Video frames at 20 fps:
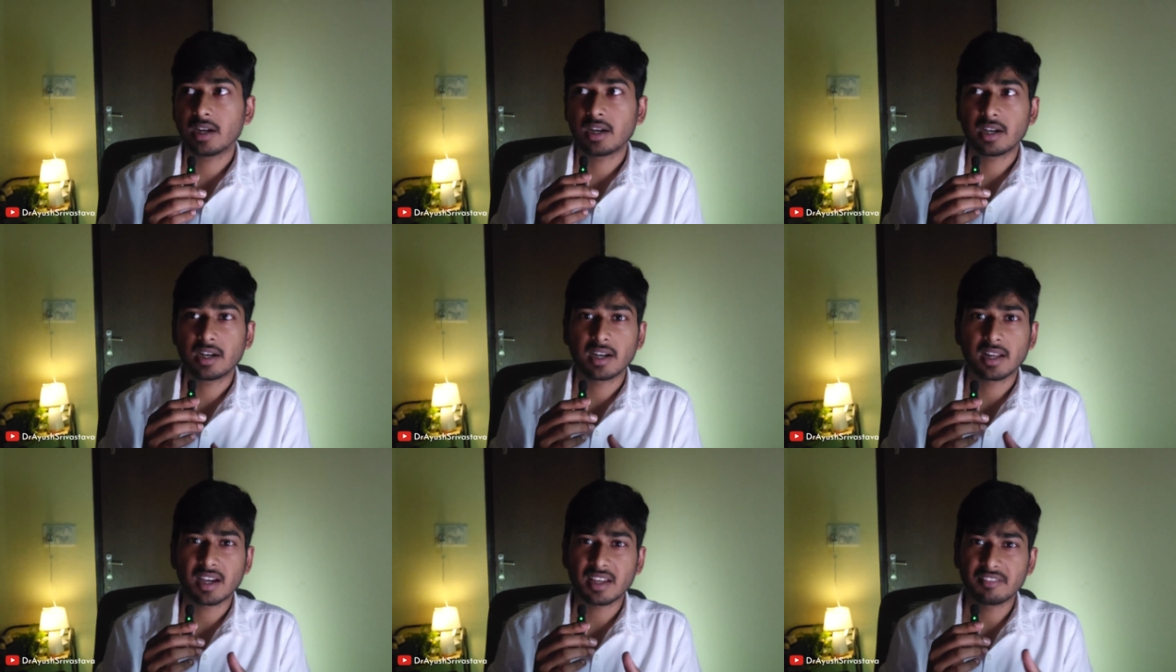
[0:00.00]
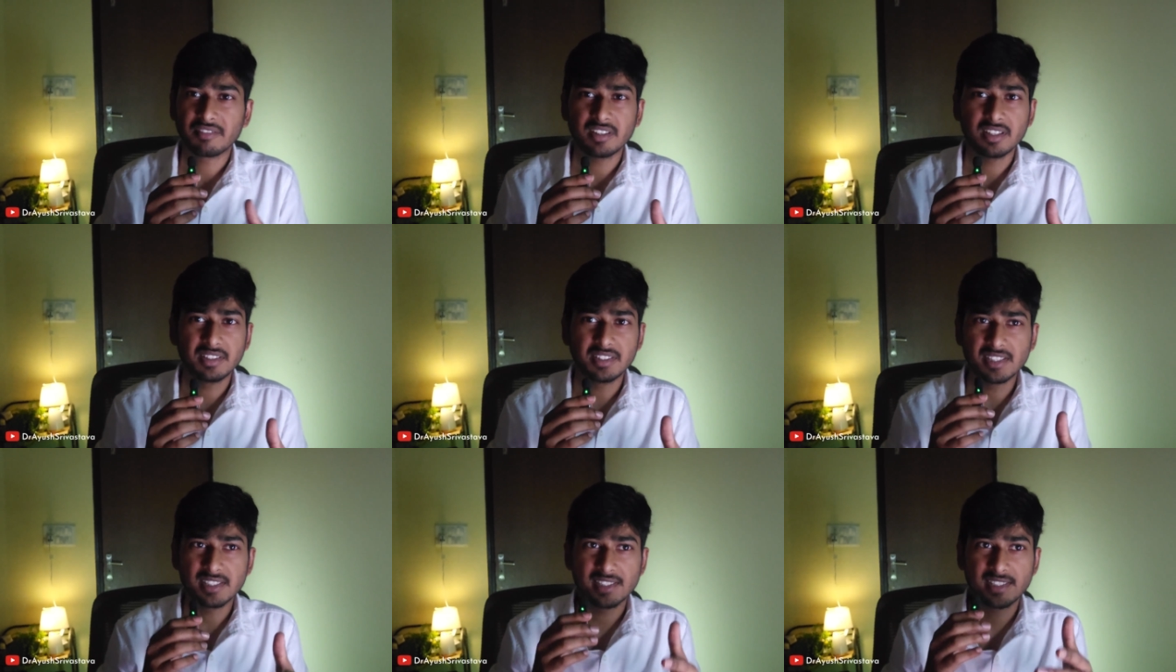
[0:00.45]
and I
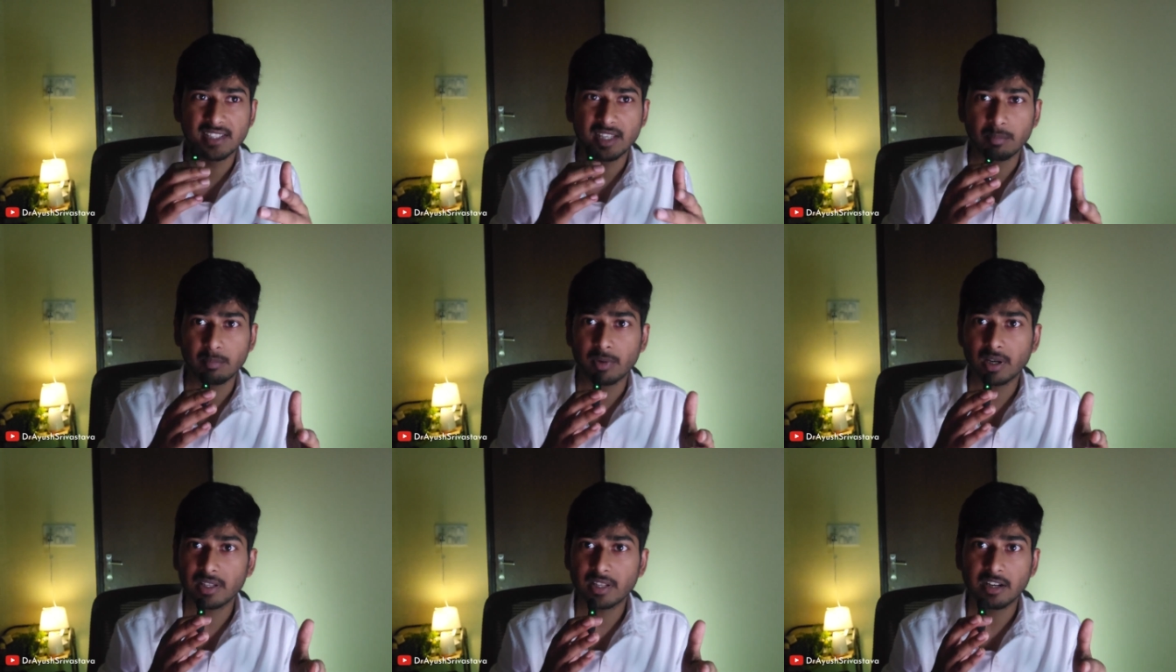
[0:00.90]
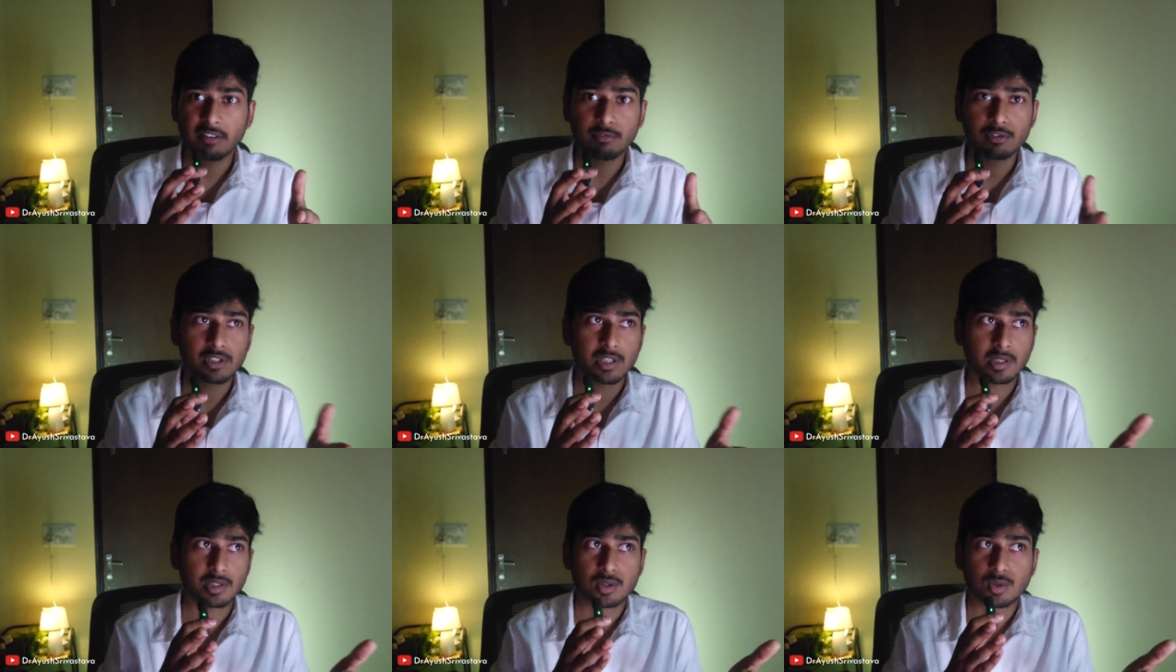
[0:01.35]
feel the stigma that
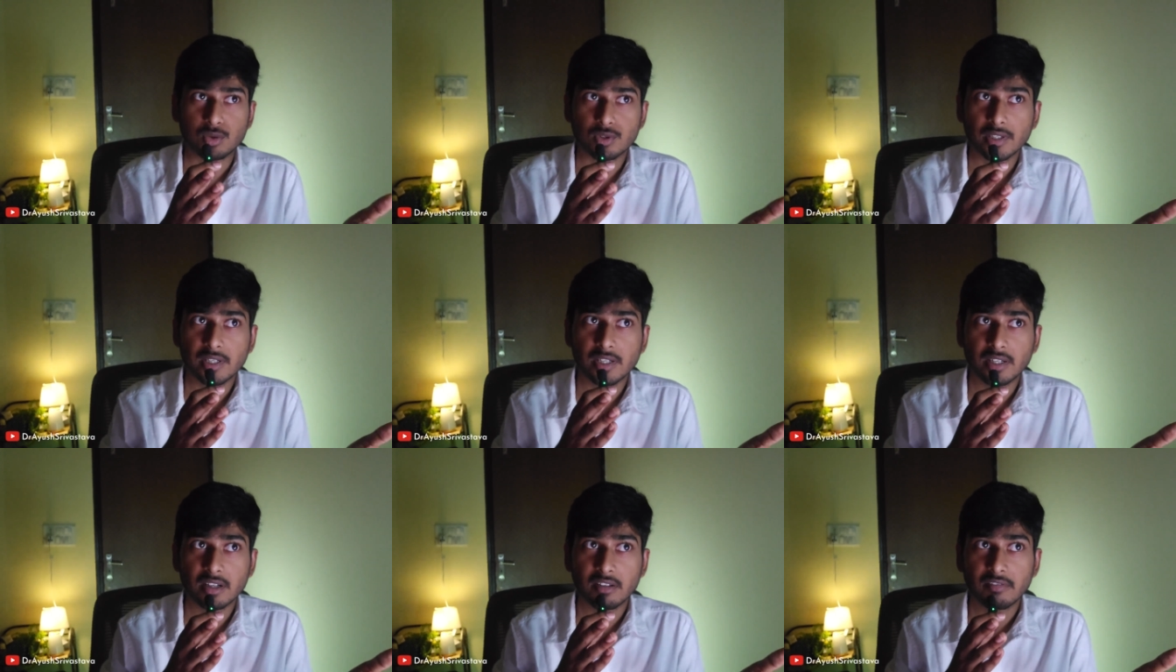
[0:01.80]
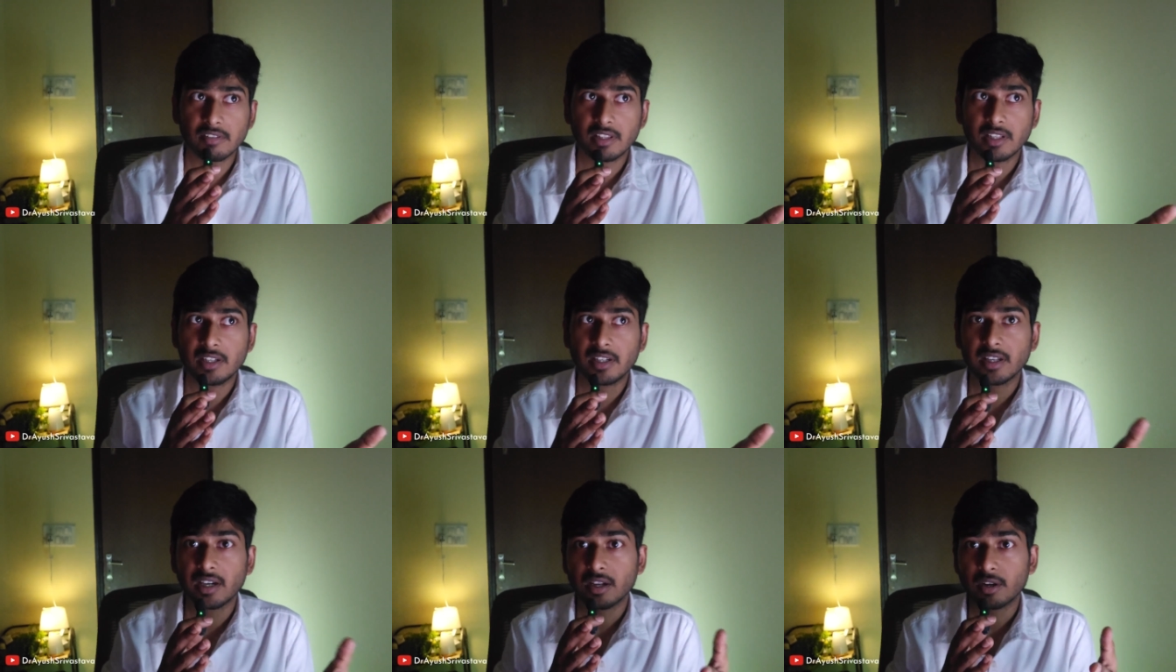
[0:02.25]
was associated with
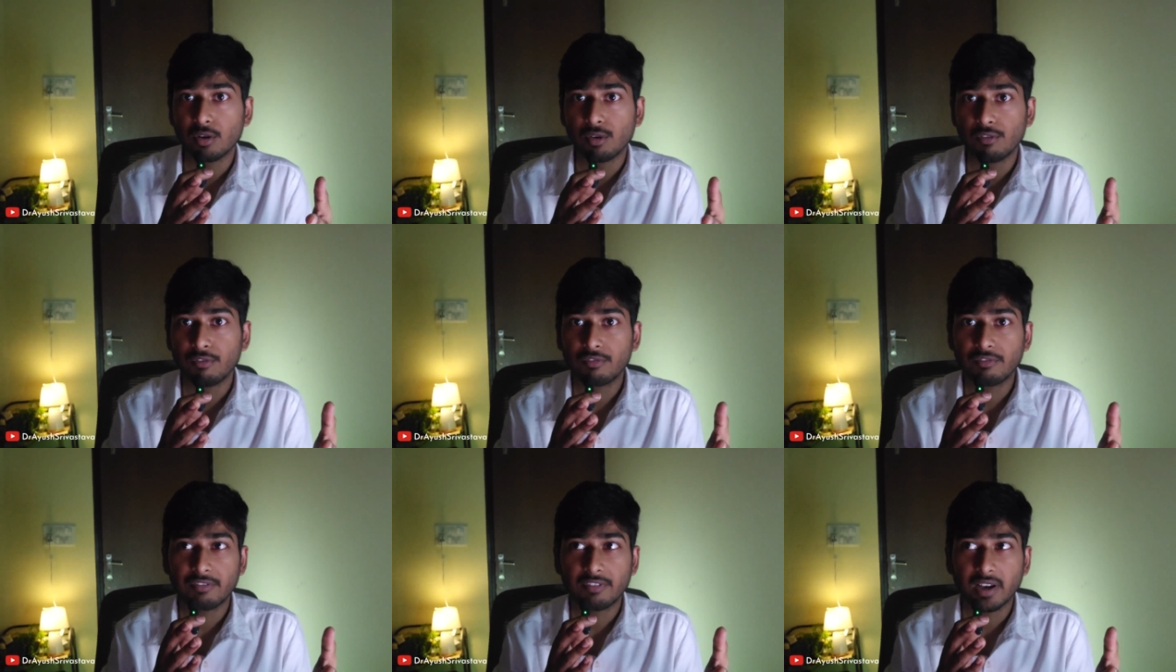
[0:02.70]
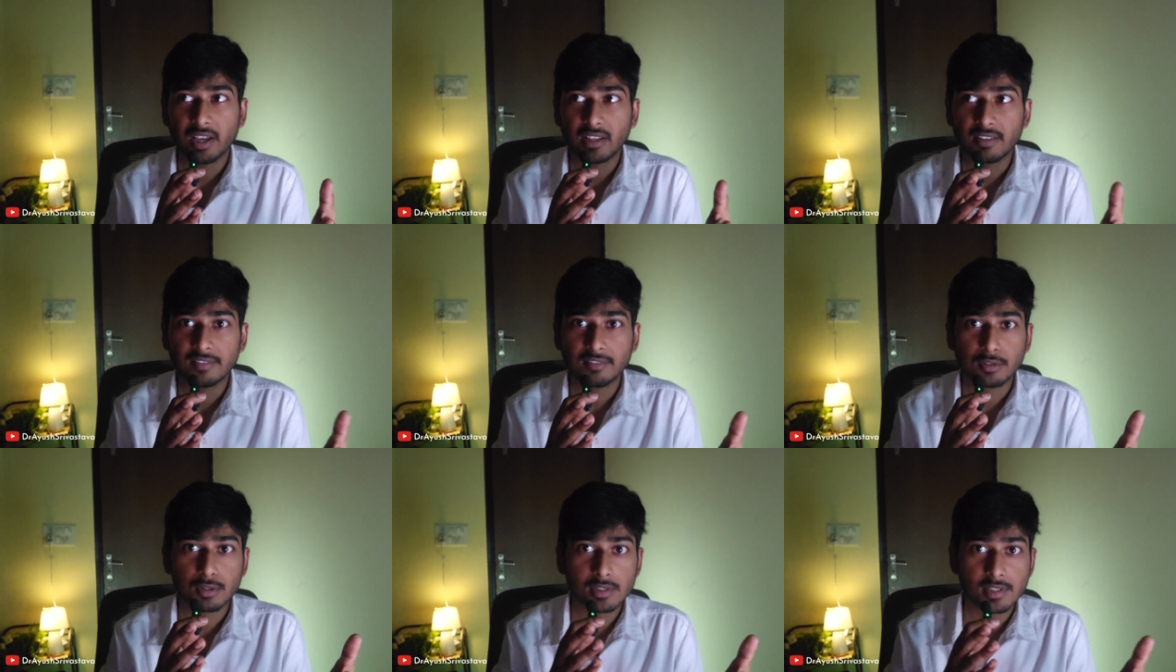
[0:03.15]
it around
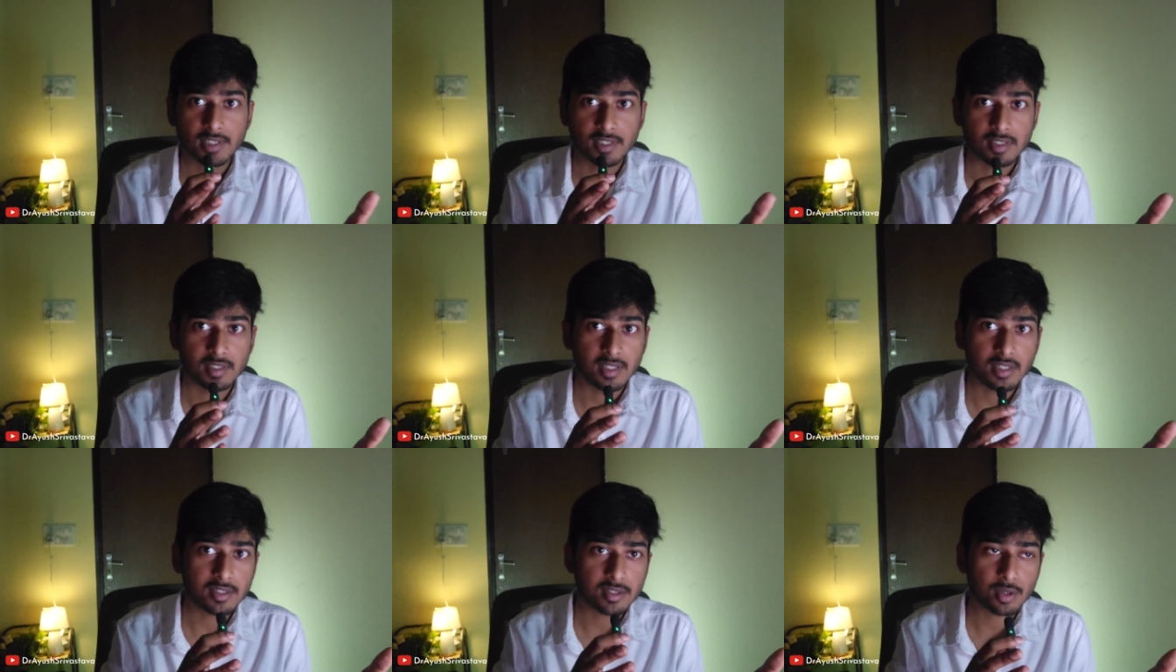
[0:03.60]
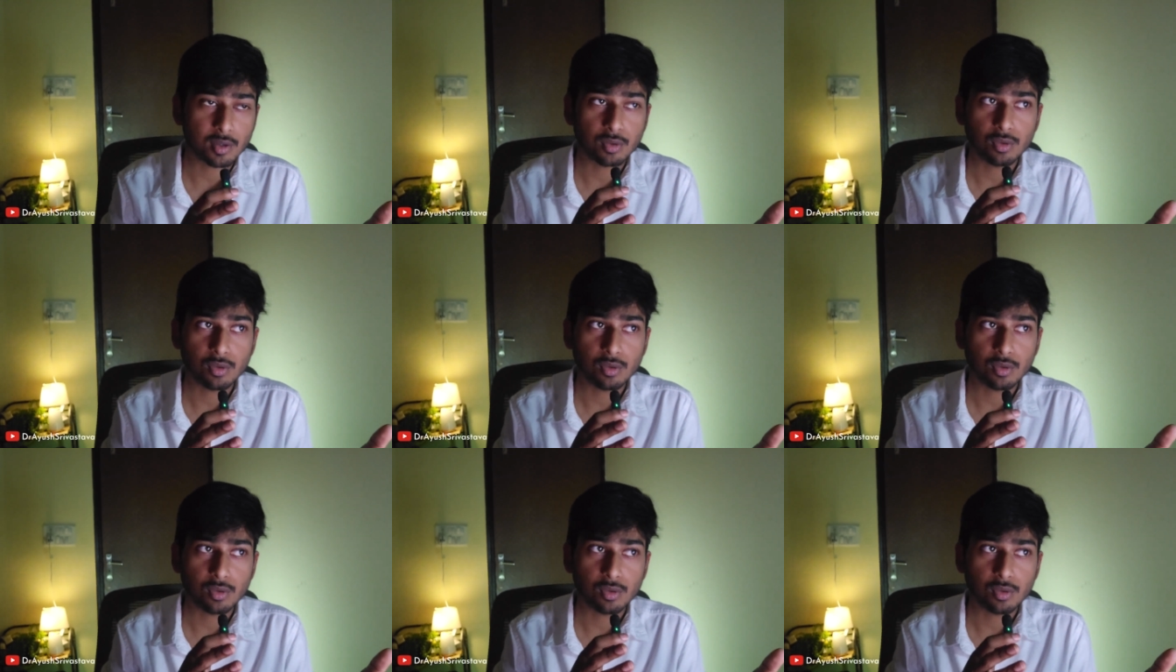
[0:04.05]
five or six years